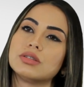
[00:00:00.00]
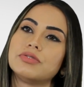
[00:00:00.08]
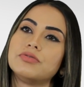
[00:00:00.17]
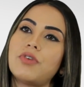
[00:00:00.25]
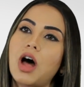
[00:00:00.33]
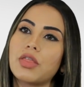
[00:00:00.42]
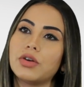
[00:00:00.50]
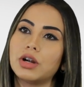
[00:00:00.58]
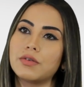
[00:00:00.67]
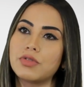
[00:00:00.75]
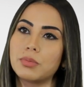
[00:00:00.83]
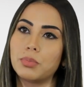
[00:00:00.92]
the father
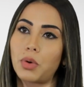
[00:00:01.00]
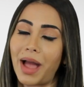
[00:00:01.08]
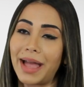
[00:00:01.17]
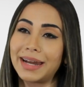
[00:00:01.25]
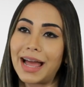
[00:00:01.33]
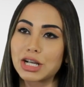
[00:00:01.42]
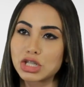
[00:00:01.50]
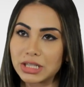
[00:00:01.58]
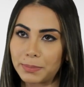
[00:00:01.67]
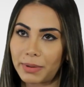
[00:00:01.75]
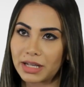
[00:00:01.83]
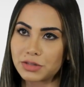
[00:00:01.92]
of the bride
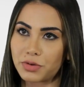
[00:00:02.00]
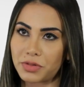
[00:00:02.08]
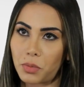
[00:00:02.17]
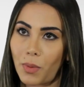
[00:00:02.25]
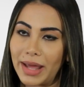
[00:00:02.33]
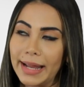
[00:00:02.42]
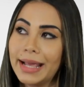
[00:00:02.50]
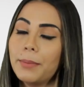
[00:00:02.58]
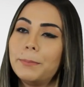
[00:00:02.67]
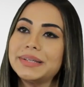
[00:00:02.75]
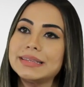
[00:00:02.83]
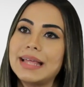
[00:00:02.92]
actually pays for the
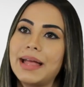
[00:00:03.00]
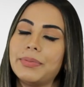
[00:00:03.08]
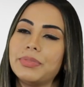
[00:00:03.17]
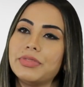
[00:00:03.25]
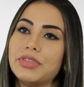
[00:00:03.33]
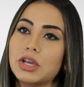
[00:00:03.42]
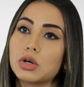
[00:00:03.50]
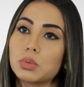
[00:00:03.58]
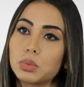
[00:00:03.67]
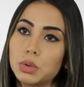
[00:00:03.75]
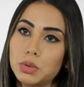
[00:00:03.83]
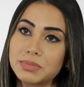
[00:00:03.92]
wedding, but then the
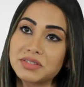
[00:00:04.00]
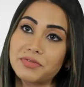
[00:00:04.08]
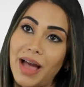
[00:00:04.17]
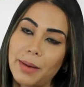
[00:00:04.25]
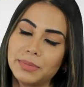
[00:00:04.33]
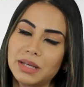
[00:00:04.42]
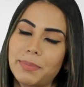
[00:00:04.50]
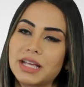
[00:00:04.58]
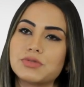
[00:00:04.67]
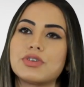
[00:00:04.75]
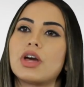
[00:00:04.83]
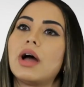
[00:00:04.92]
groom's family pays for the